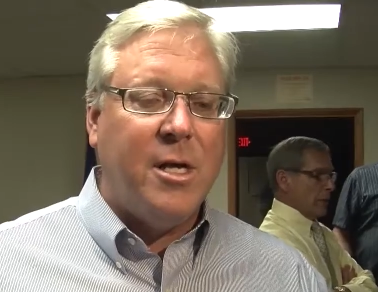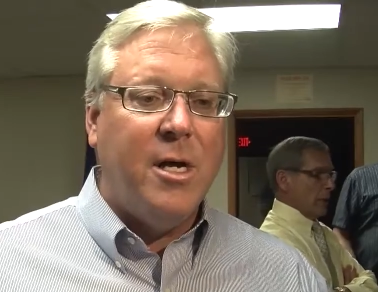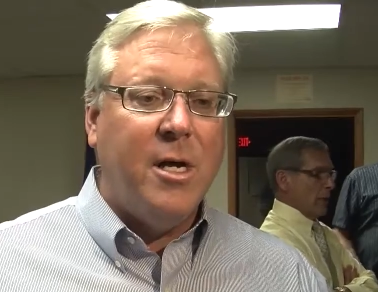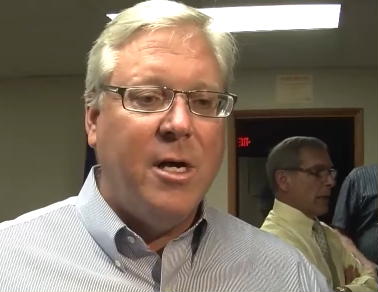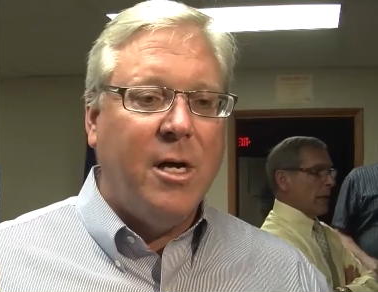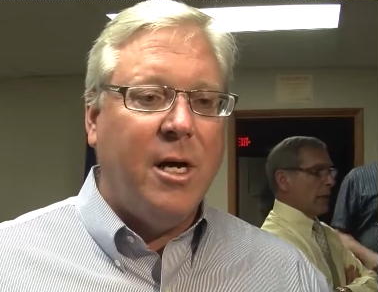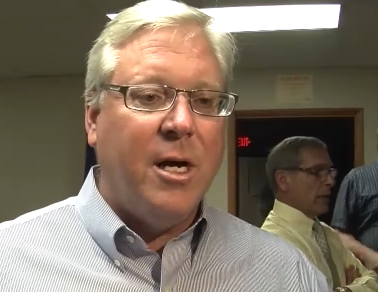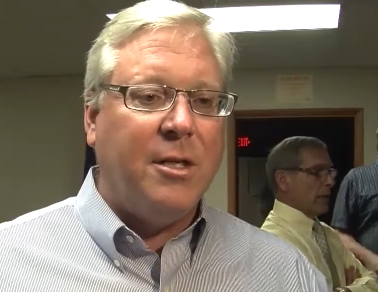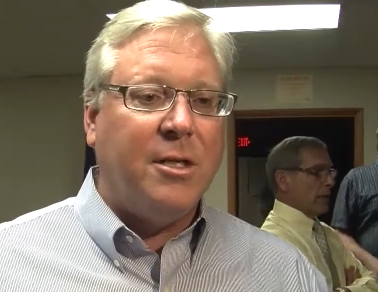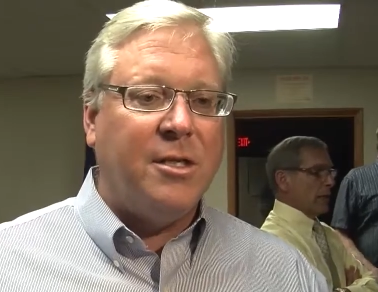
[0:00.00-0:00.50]

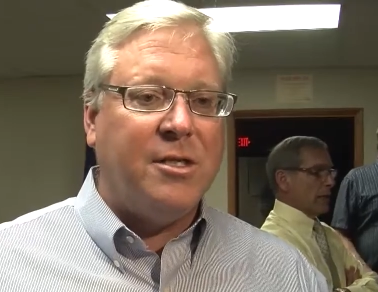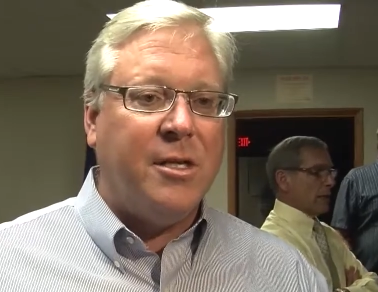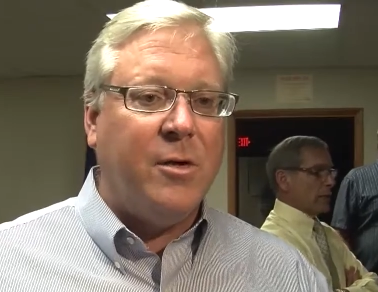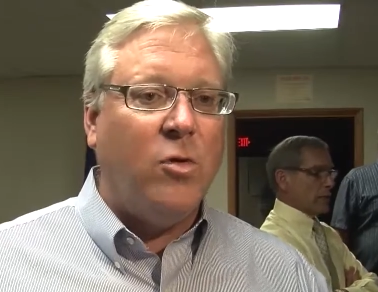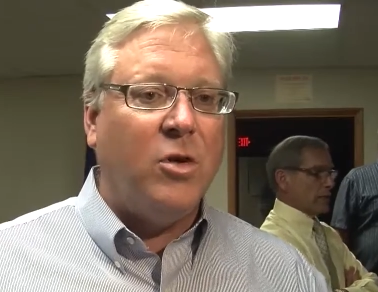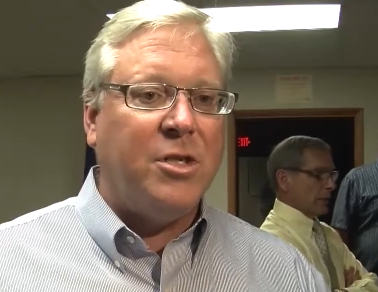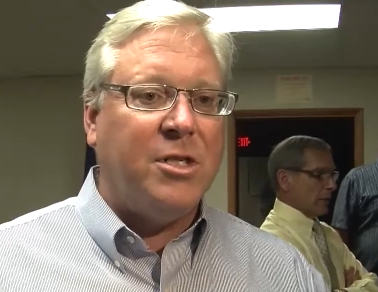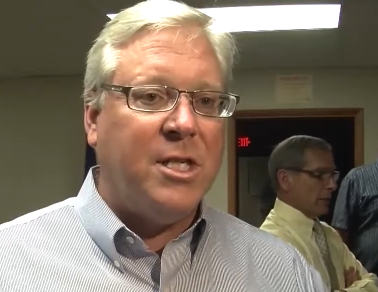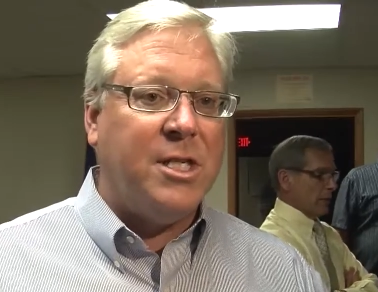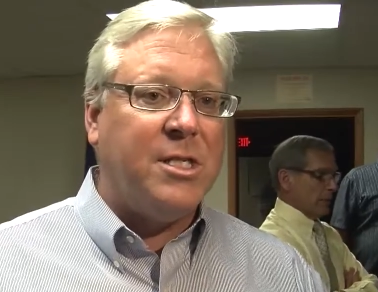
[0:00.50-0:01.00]
Speaker 1: uh, to see
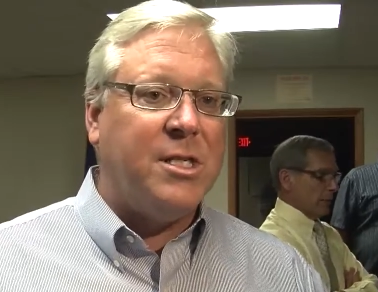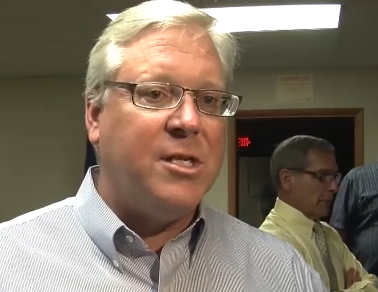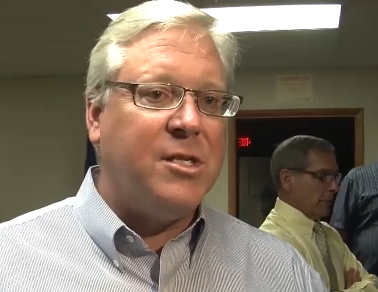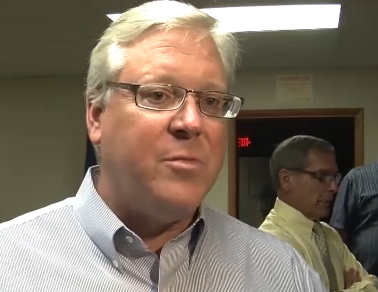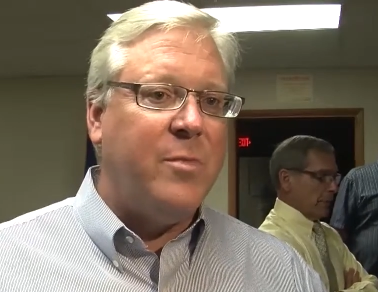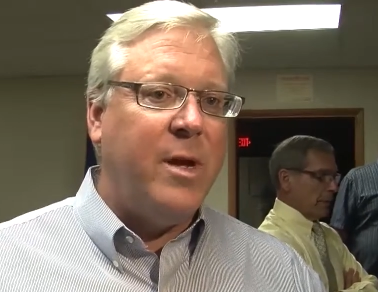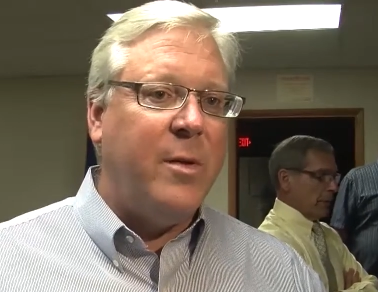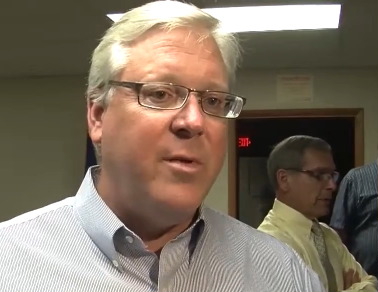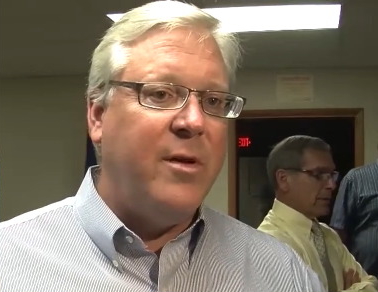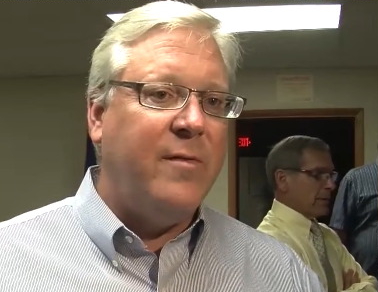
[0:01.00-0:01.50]
what
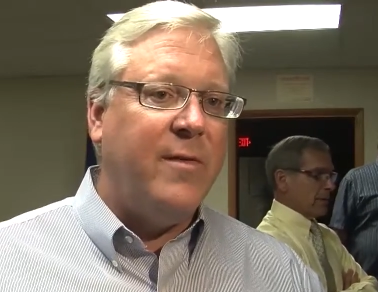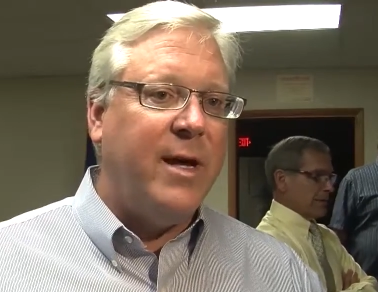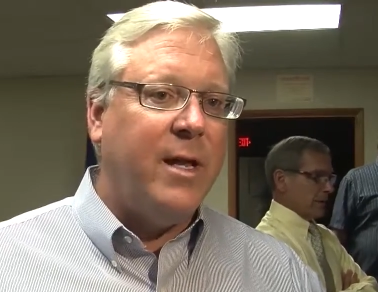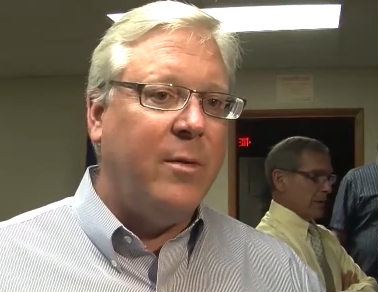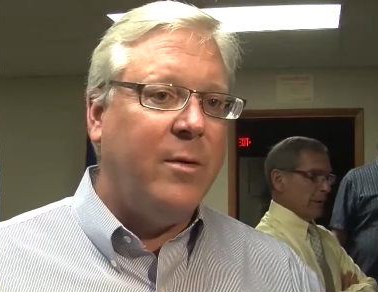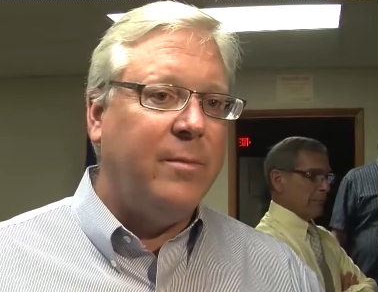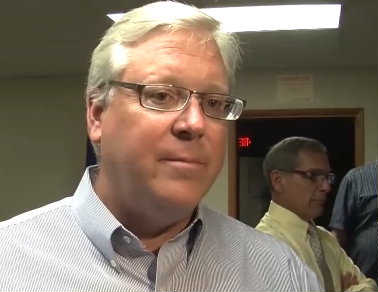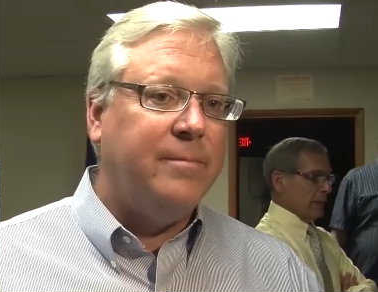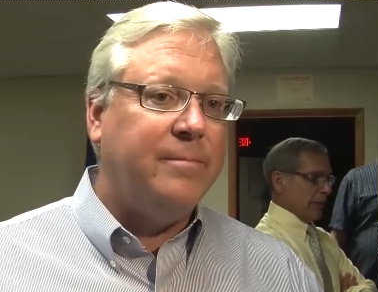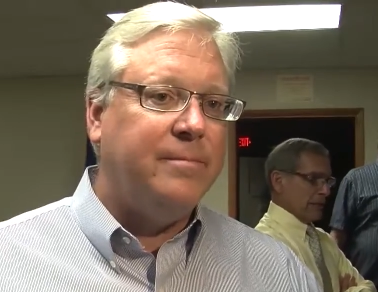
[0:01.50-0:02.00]
assistance may be
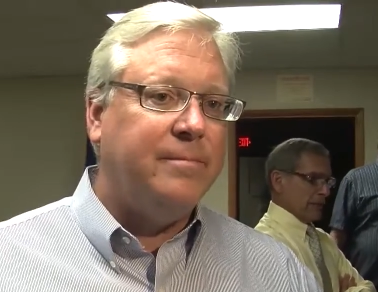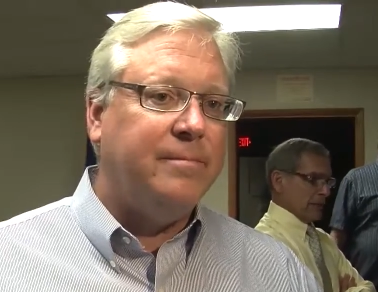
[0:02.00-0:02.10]
available.